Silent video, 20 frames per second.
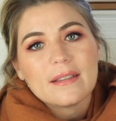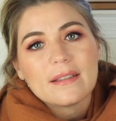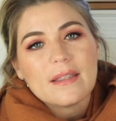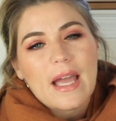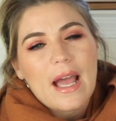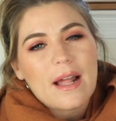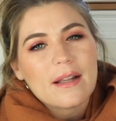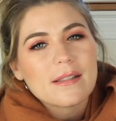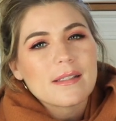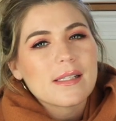
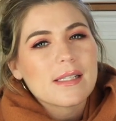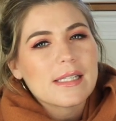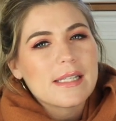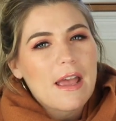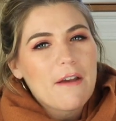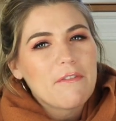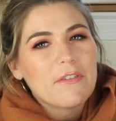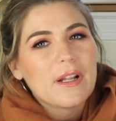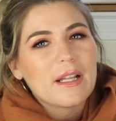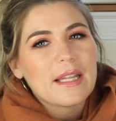that's
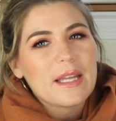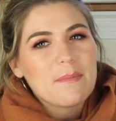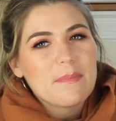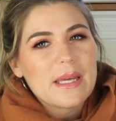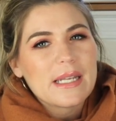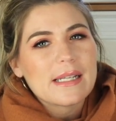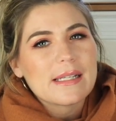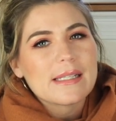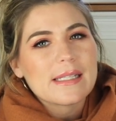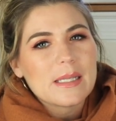definitely
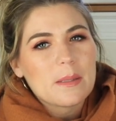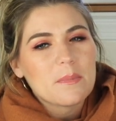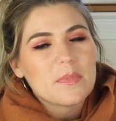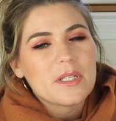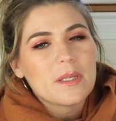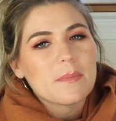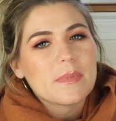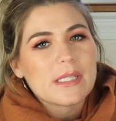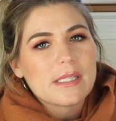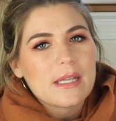been a
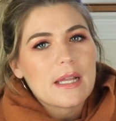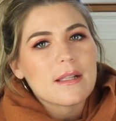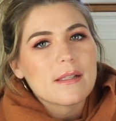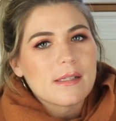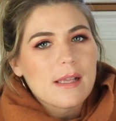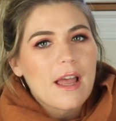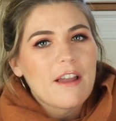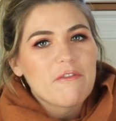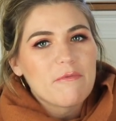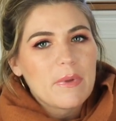symptom
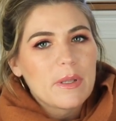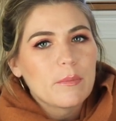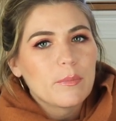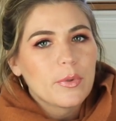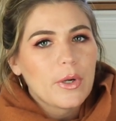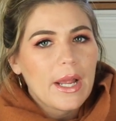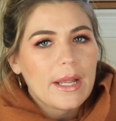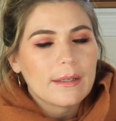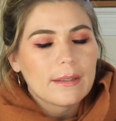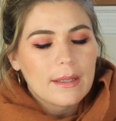since I've been
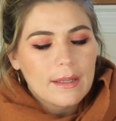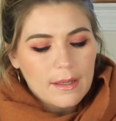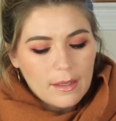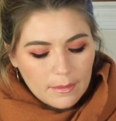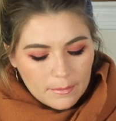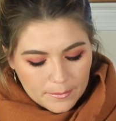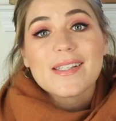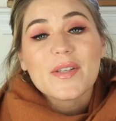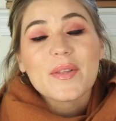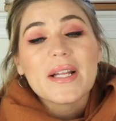
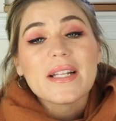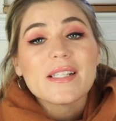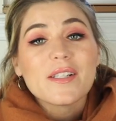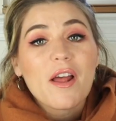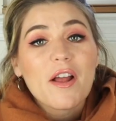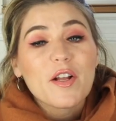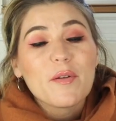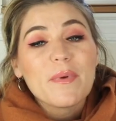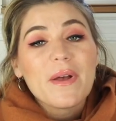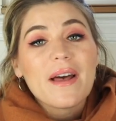pregnant. So let's
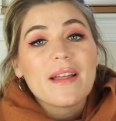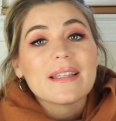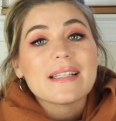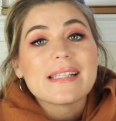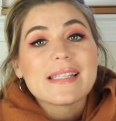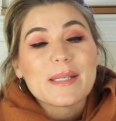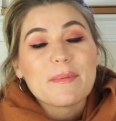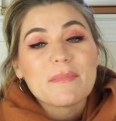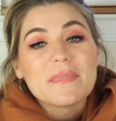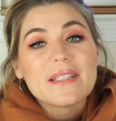talk about
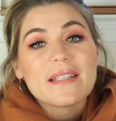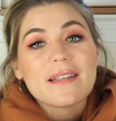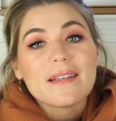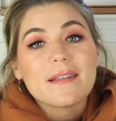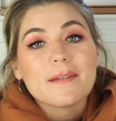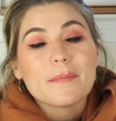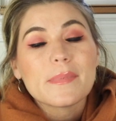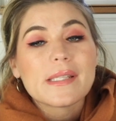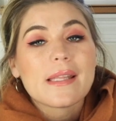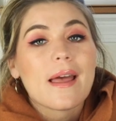the
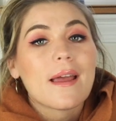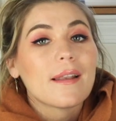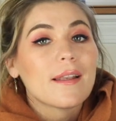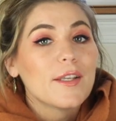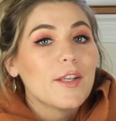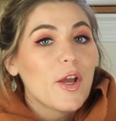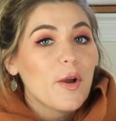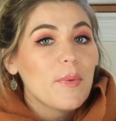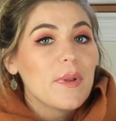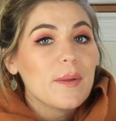symptoms that
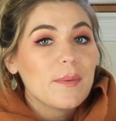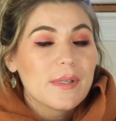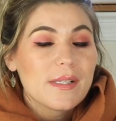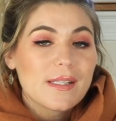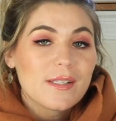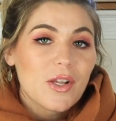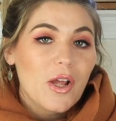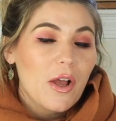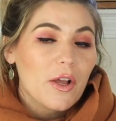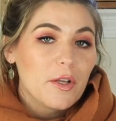nobody
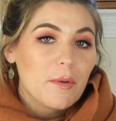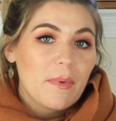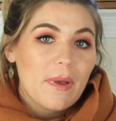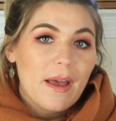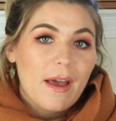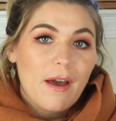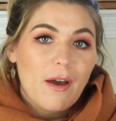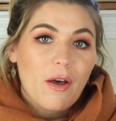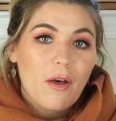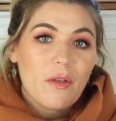wants to talk
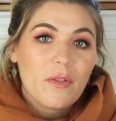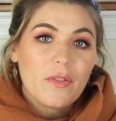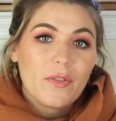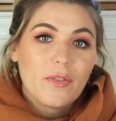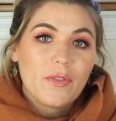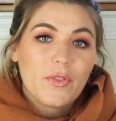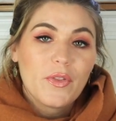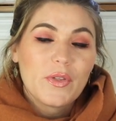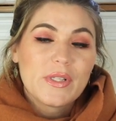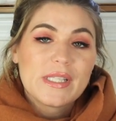about,
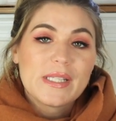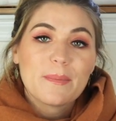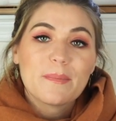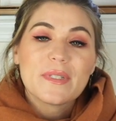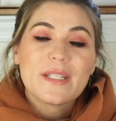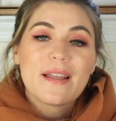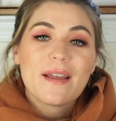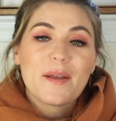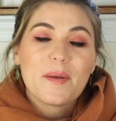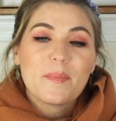the
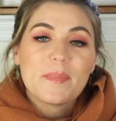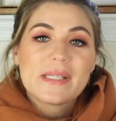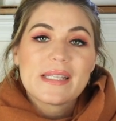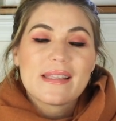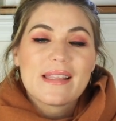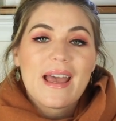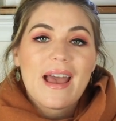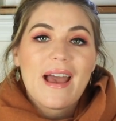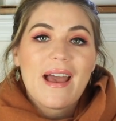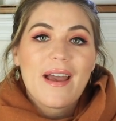symptoms
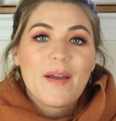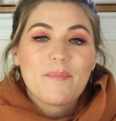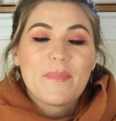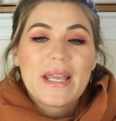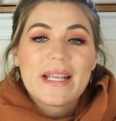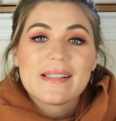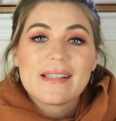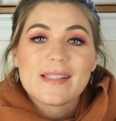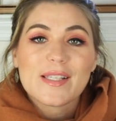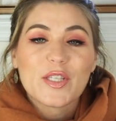that
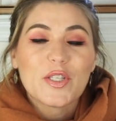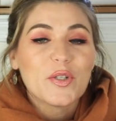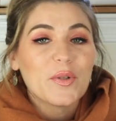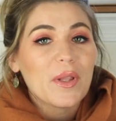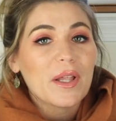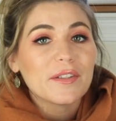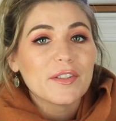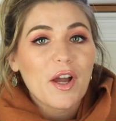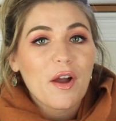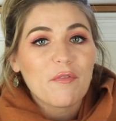makes us a
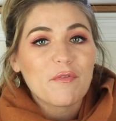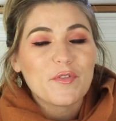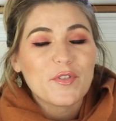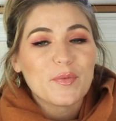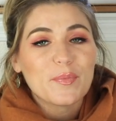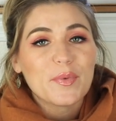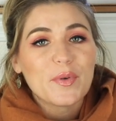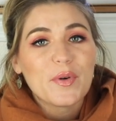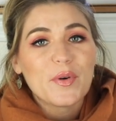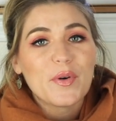little
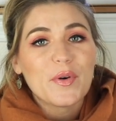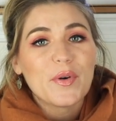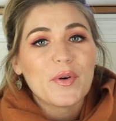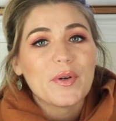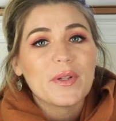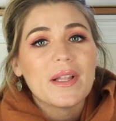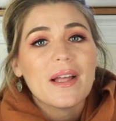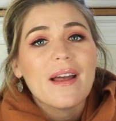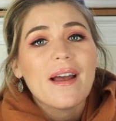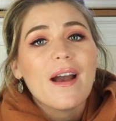
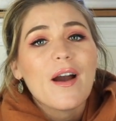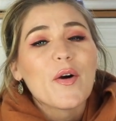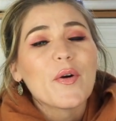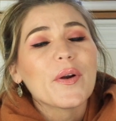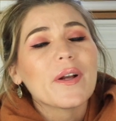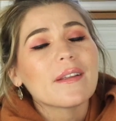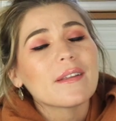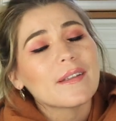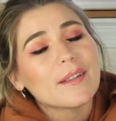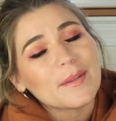uncomfortable
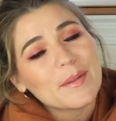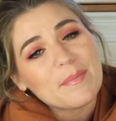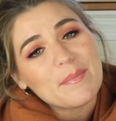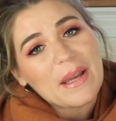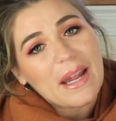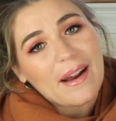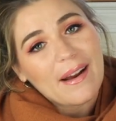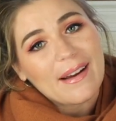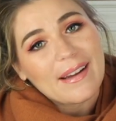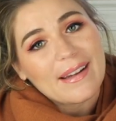or a little
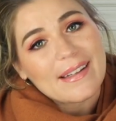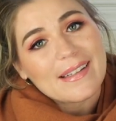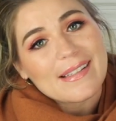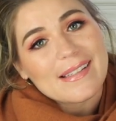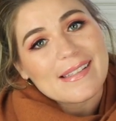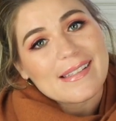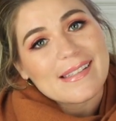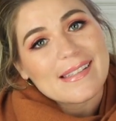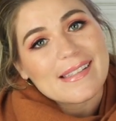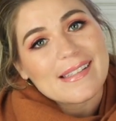
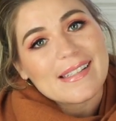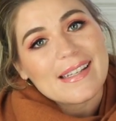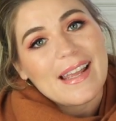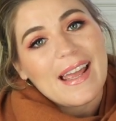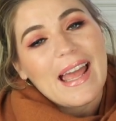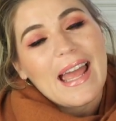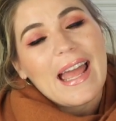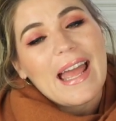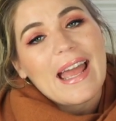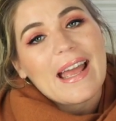embarrassed.
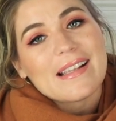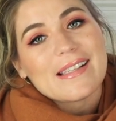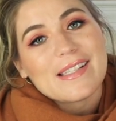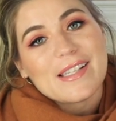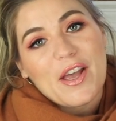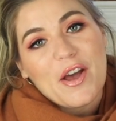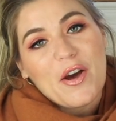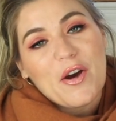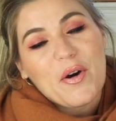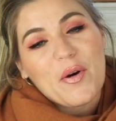
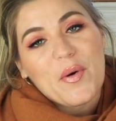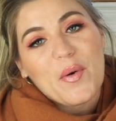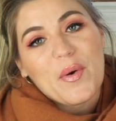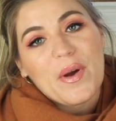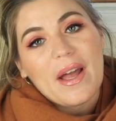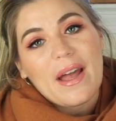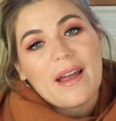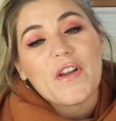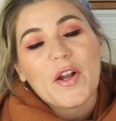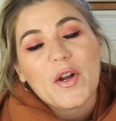
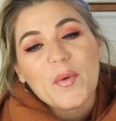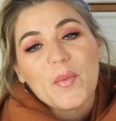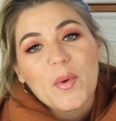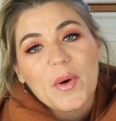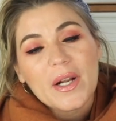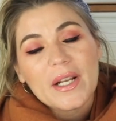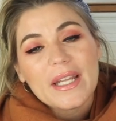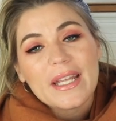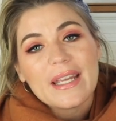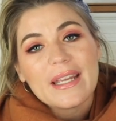So fair
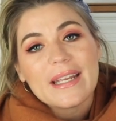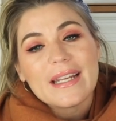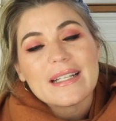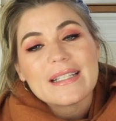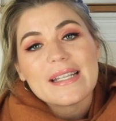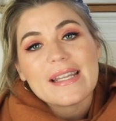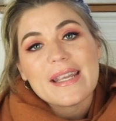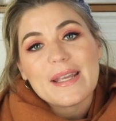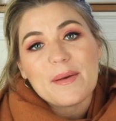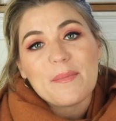warning,
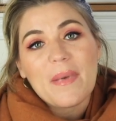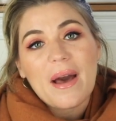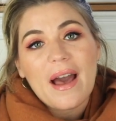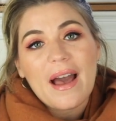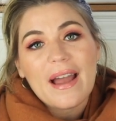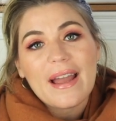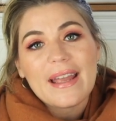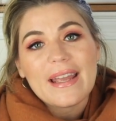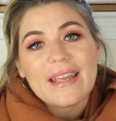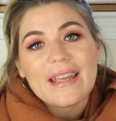
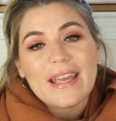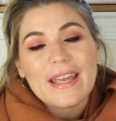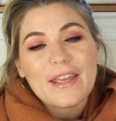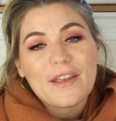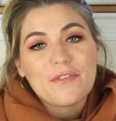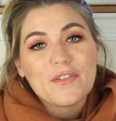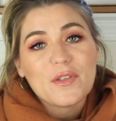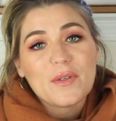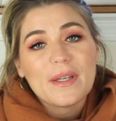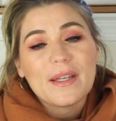TMI,
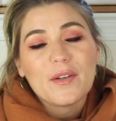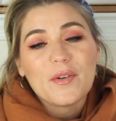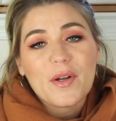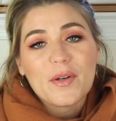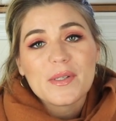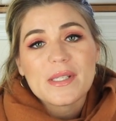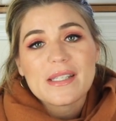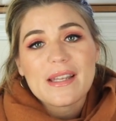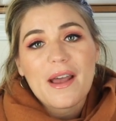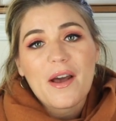if you get
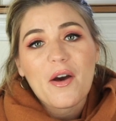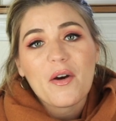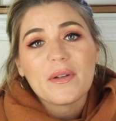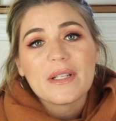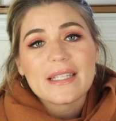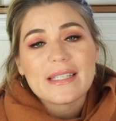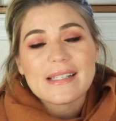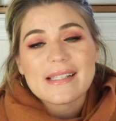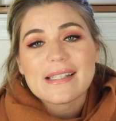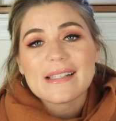grossed
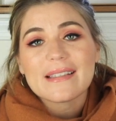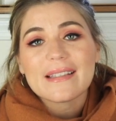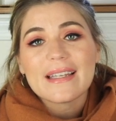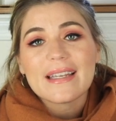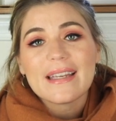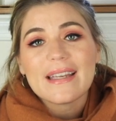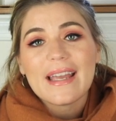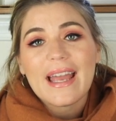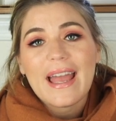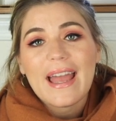out
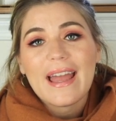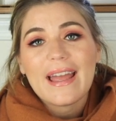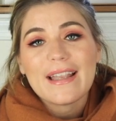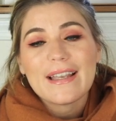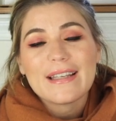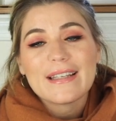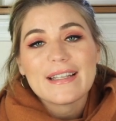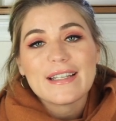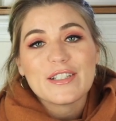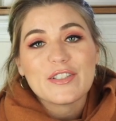easily
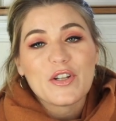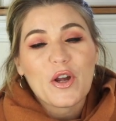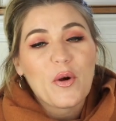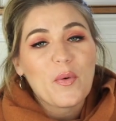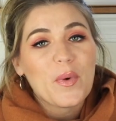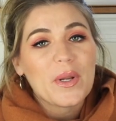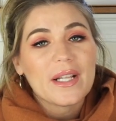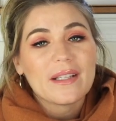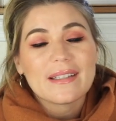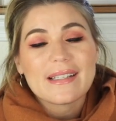and
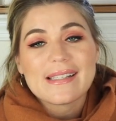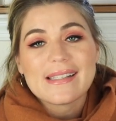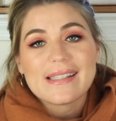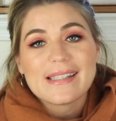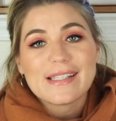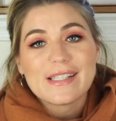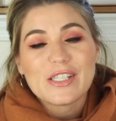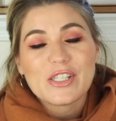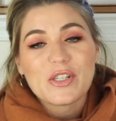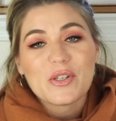don't want to
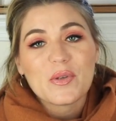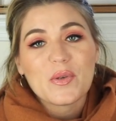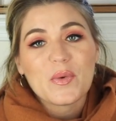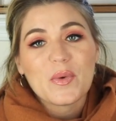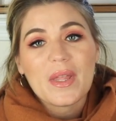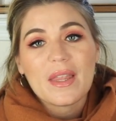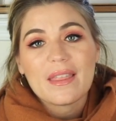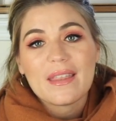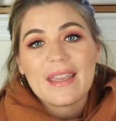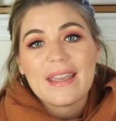listen
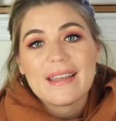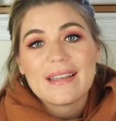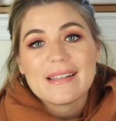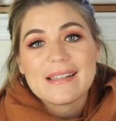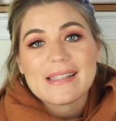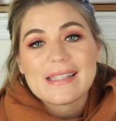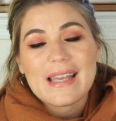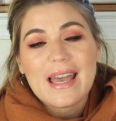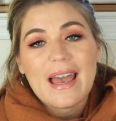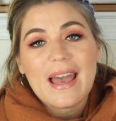to
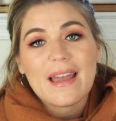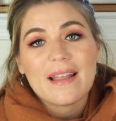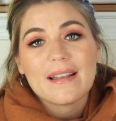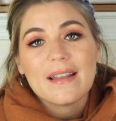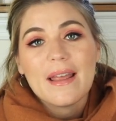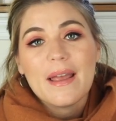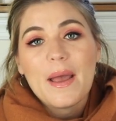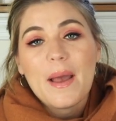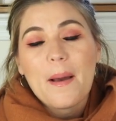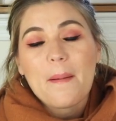things
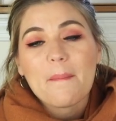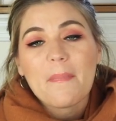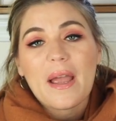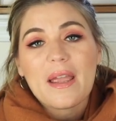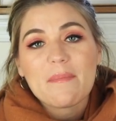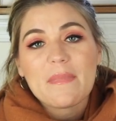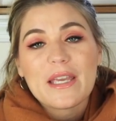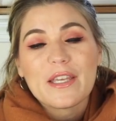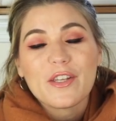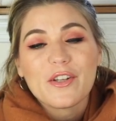that
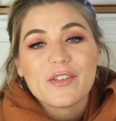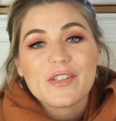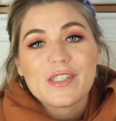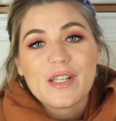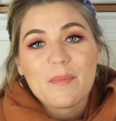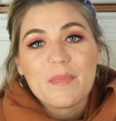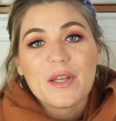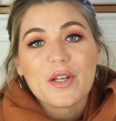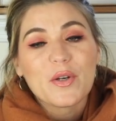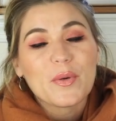might make your
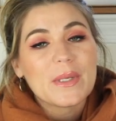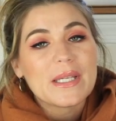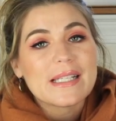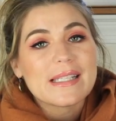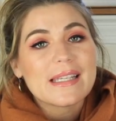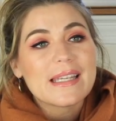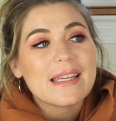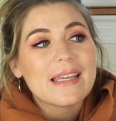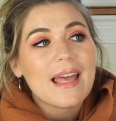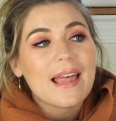stomach
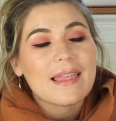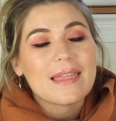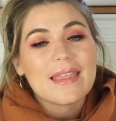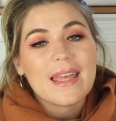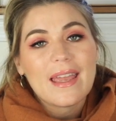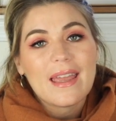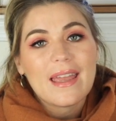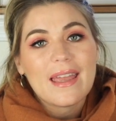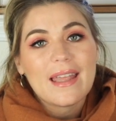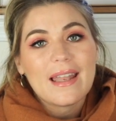queasy,
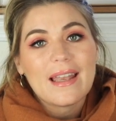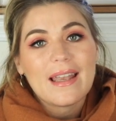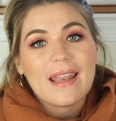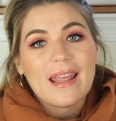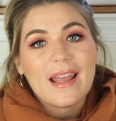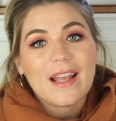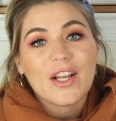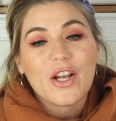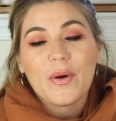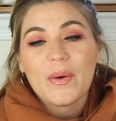
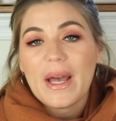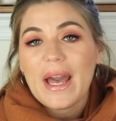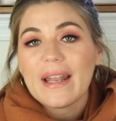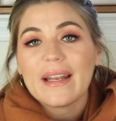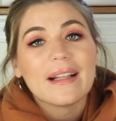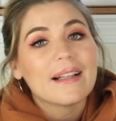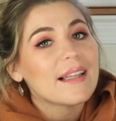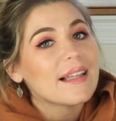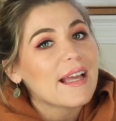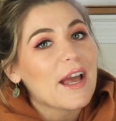then go
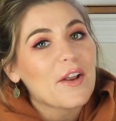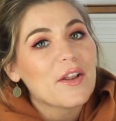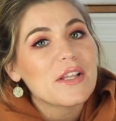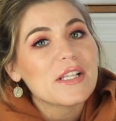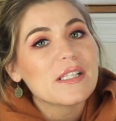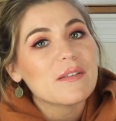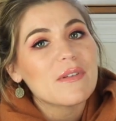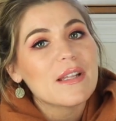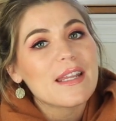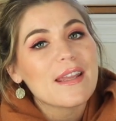ahead and click out of
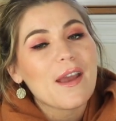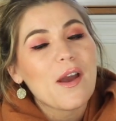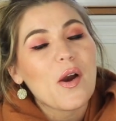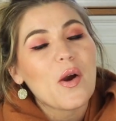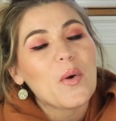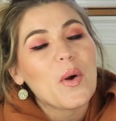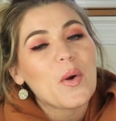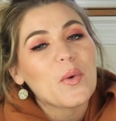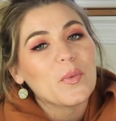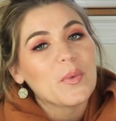this
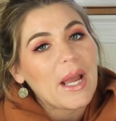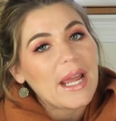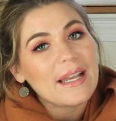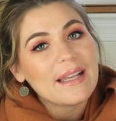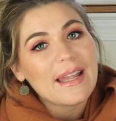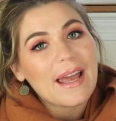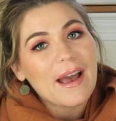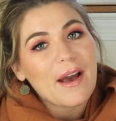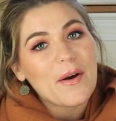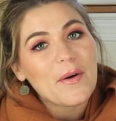video
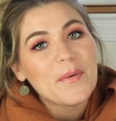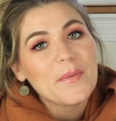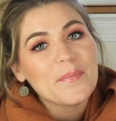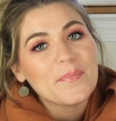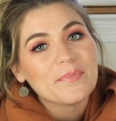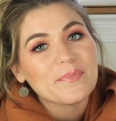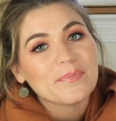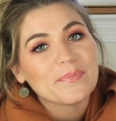right now.